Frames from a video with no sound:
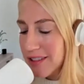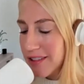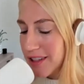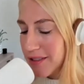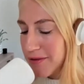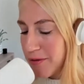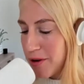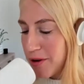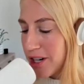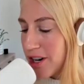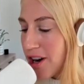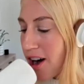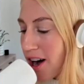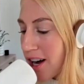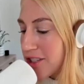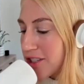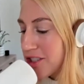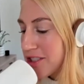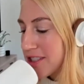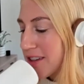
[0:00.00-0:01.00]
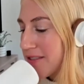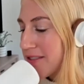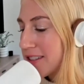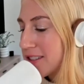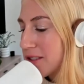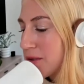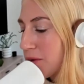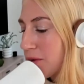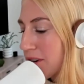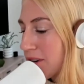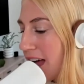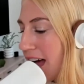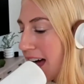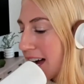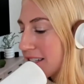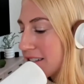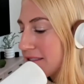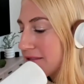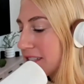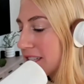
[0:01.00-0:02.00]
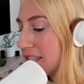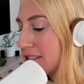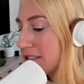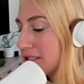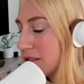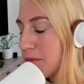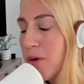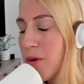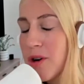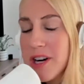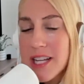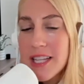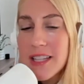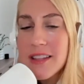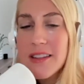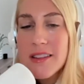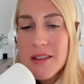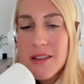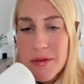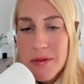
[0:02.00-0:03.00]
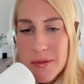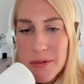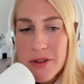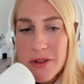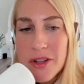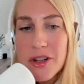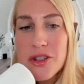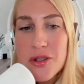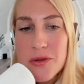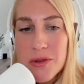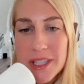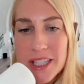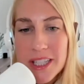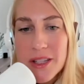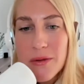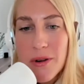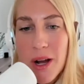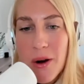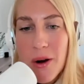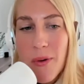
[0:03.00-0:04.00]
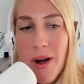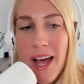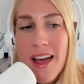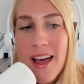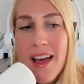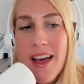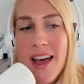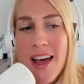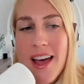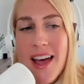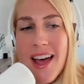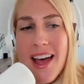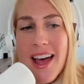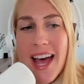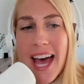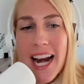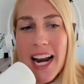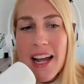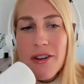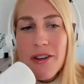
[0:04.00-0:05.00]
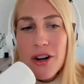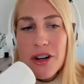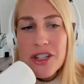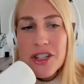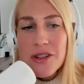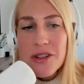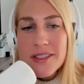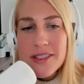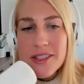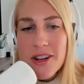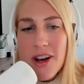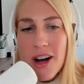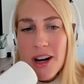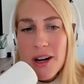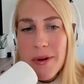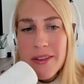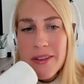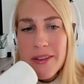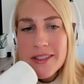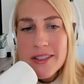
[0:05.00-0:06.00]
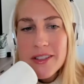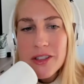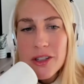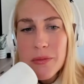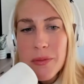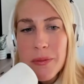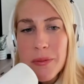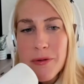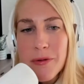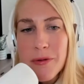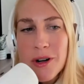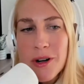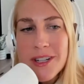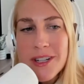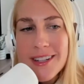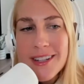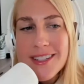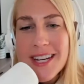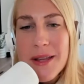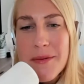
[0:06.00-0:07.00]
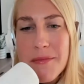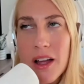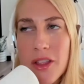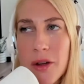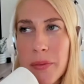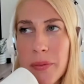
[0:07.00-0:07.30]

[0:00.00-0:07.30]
if we're conscious of this and we're actively supporting the people that are doing it the right way. And I've heard you guys talk about this a little bit before, doesn't it? The